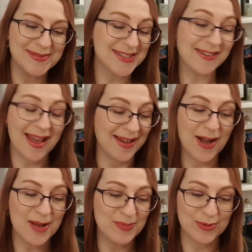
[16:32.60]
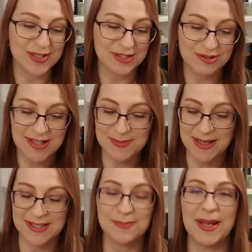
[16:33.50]
So yeah, I bought a
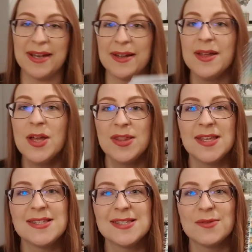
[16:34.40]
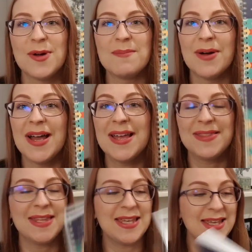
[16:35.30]
Dressmakers Planner. This is the one
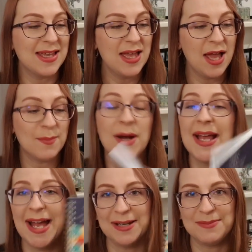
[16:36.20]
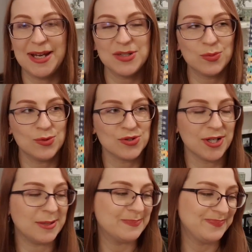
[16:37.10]
by My Handmade
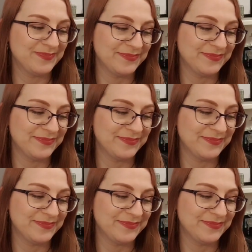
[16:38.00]
Wardrobe.